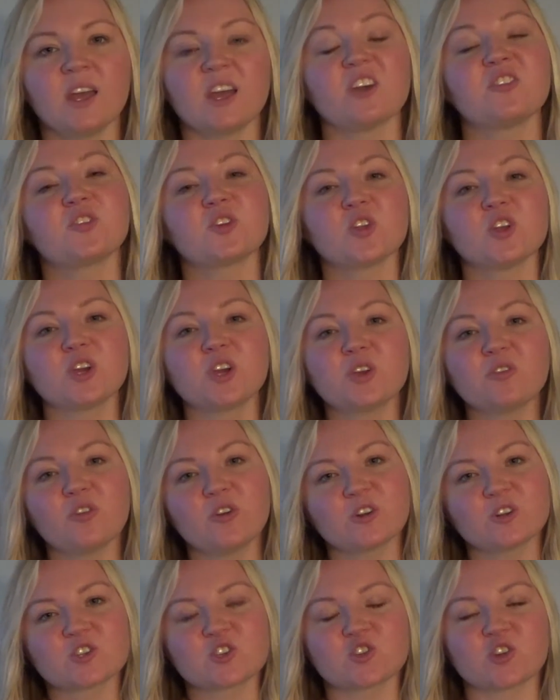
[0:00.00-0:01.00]
If you're looking
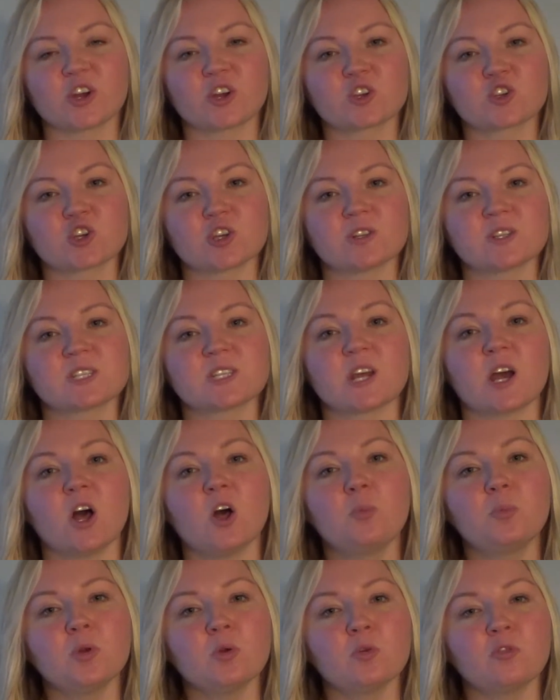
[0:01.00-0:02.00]
for instructions to
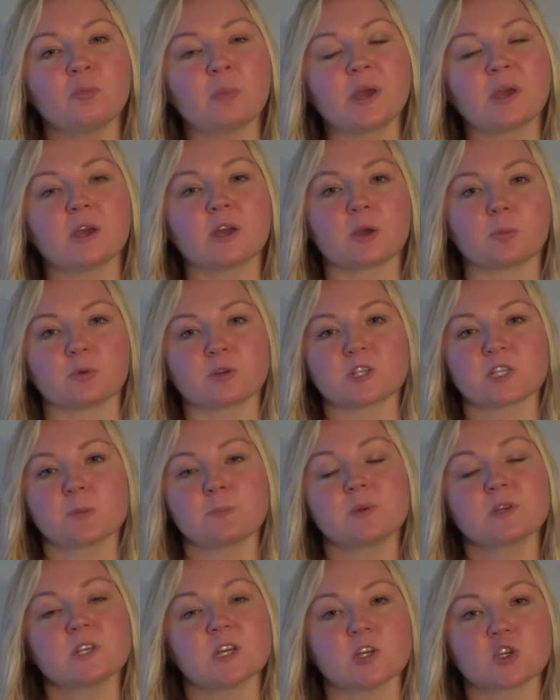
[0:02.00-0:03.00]
help you with making a
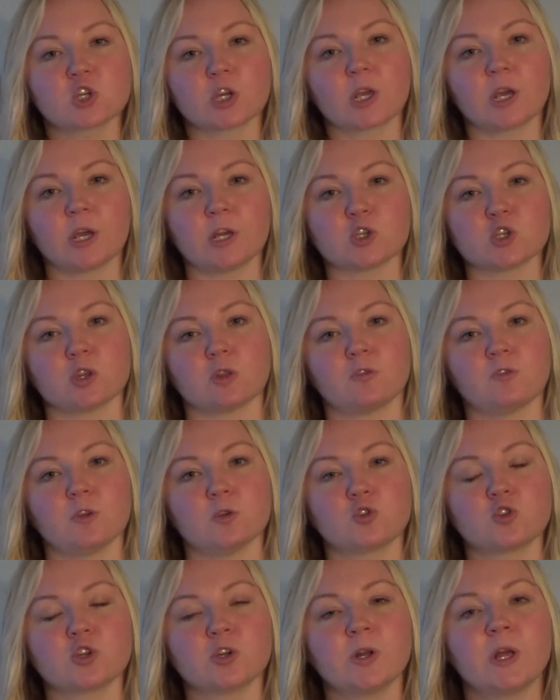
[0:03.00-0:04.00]
precipitation gauge in the
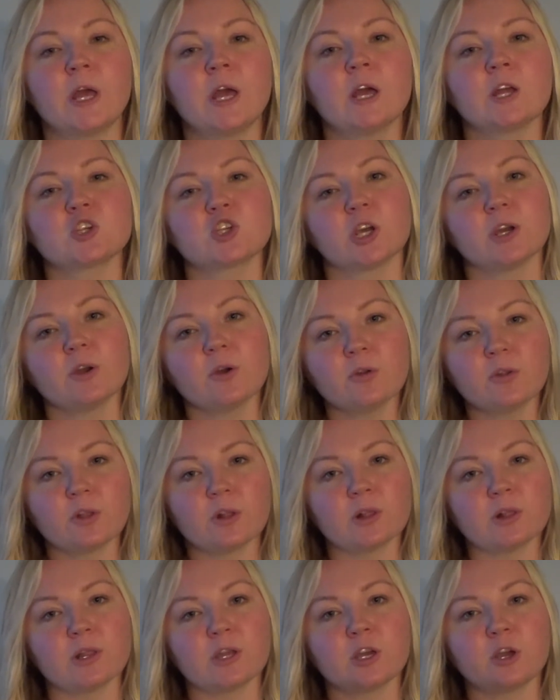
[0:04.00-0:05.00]
future, check out
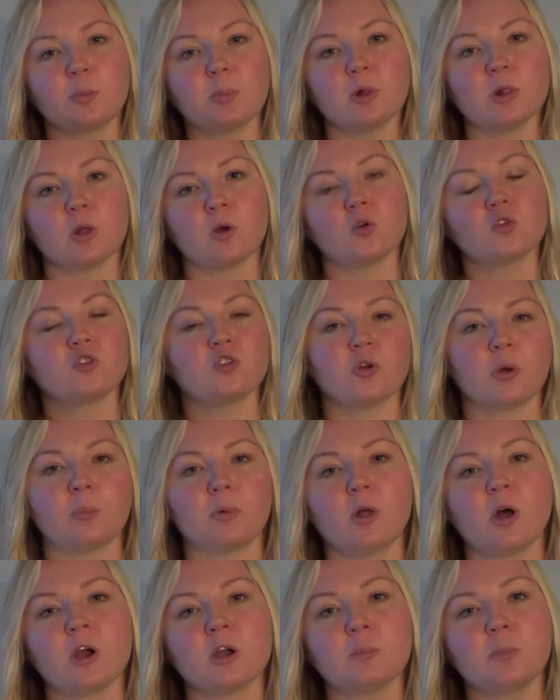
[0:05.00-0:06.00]
a link below to a
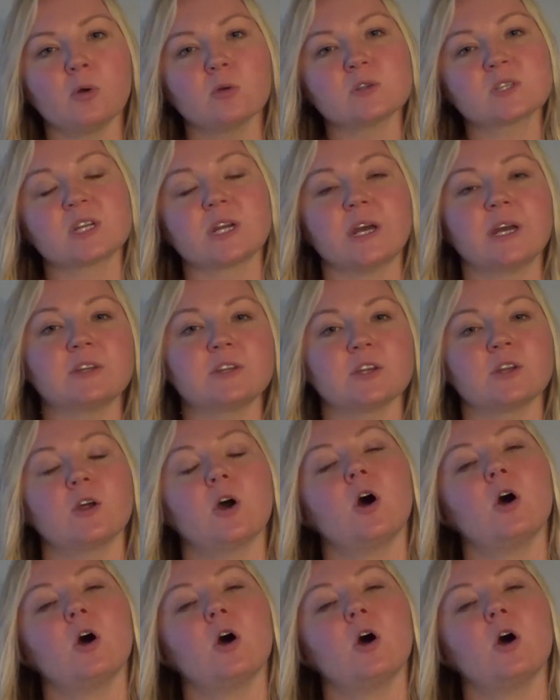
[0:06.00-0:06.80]
blog post I did